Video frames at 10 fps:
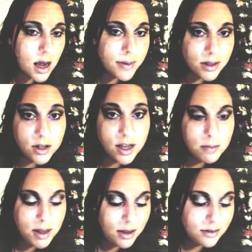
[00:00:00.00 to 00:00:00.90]
I mean, look at
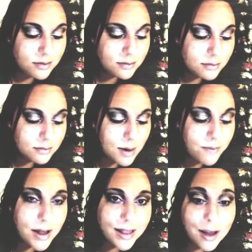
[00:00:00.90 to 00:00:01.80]
me. I'm
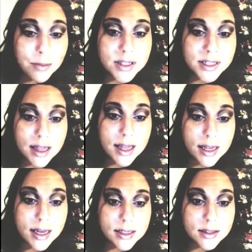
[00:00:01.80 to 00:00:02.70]
finally able to say that,
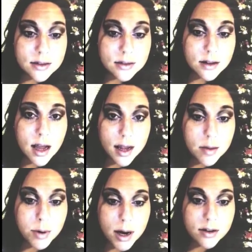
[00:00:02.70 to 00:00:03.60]
yes, I
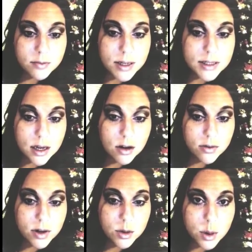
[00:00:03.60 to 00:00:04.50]
am proud of myself
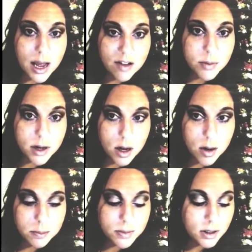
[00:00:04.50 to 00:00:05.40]
and who I have
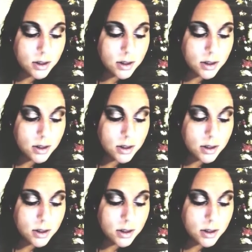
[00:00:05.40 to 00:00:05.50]
become,